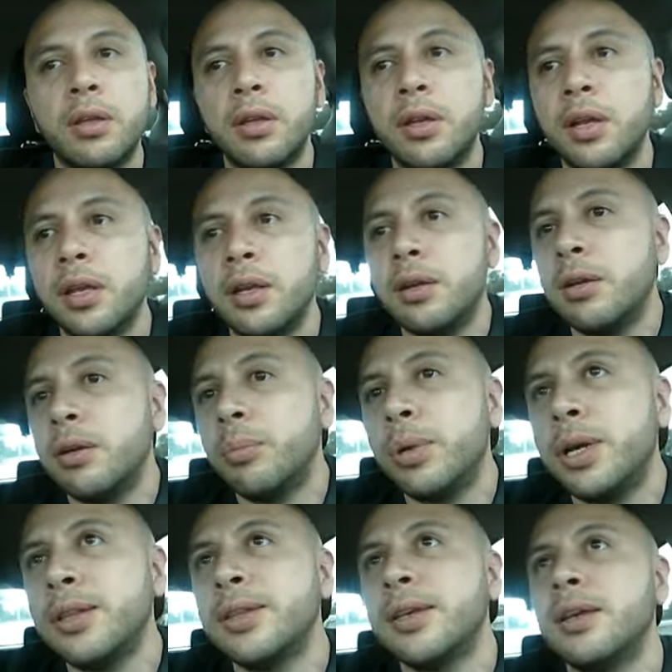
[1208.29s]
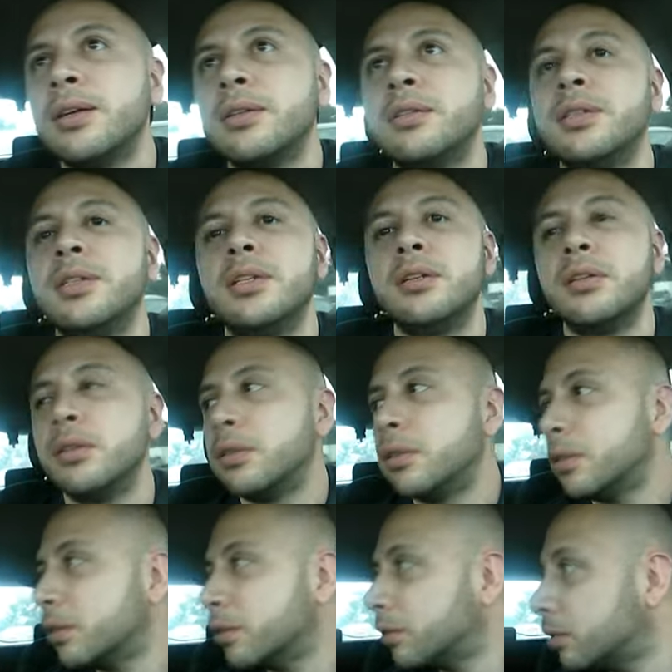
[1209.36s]
it ain't nothing about the elderly or the
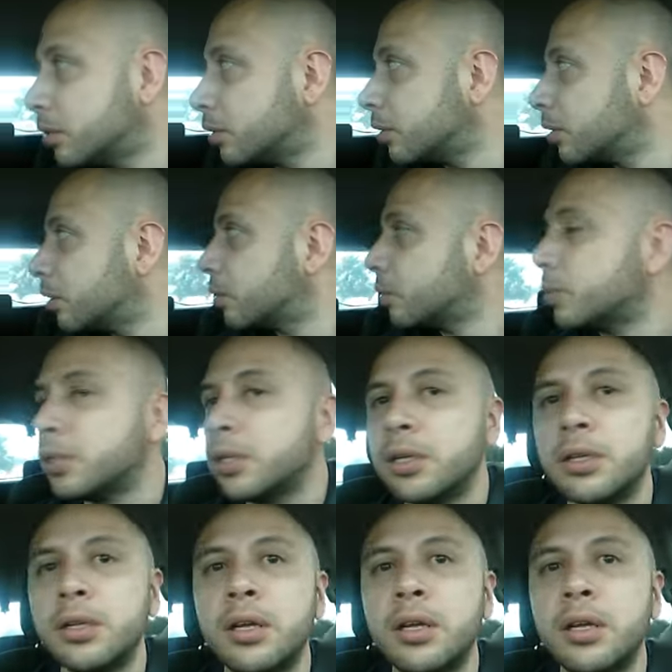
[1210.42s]
children, you know what I'm saying?